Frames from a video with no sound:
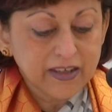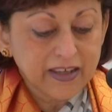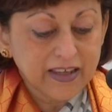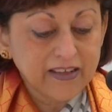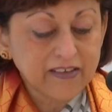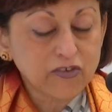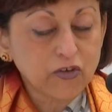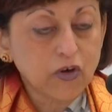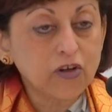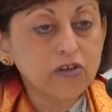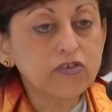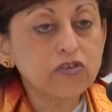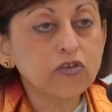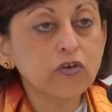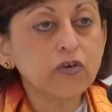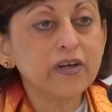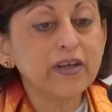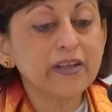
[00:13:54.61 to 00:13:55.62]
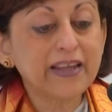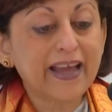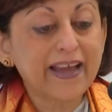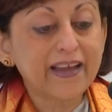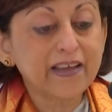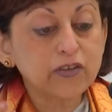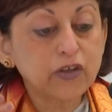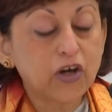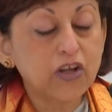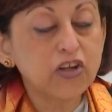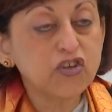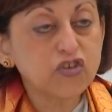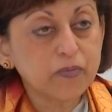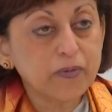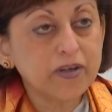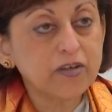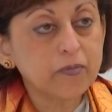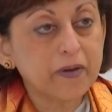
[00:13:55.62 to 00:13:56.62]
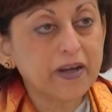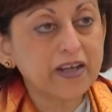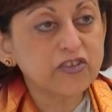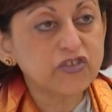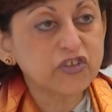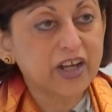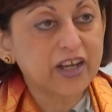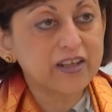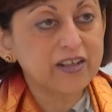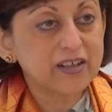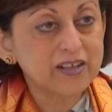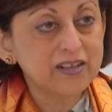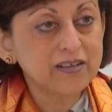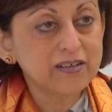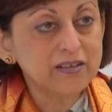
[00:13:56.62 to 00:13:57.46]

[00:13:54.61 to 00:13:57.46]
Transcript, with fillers: it's also an acknowledgement by China